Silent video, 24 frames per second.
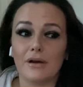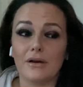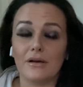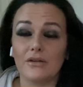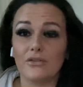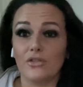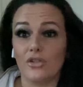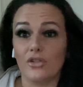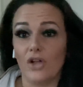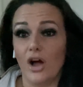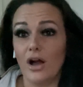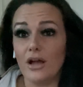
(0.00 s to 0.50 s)

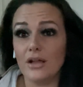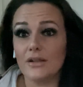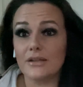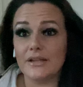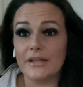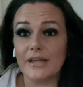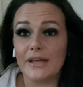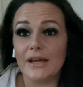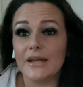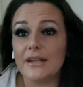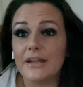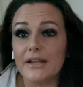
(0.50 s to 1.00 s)

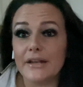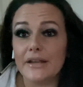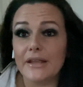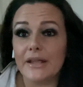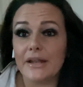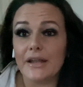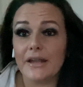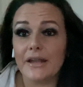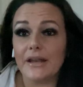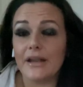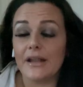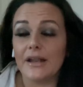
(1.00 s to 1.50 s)
luckily I didn't
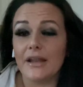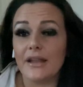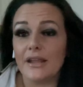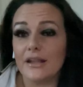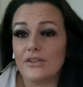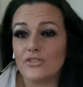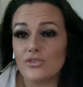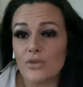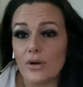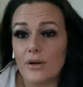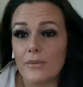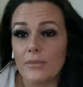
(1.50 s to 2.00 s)
get in any
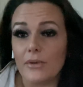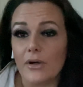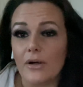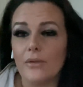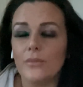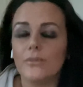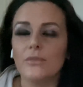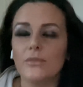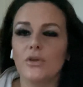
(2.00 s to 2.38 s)
trouble,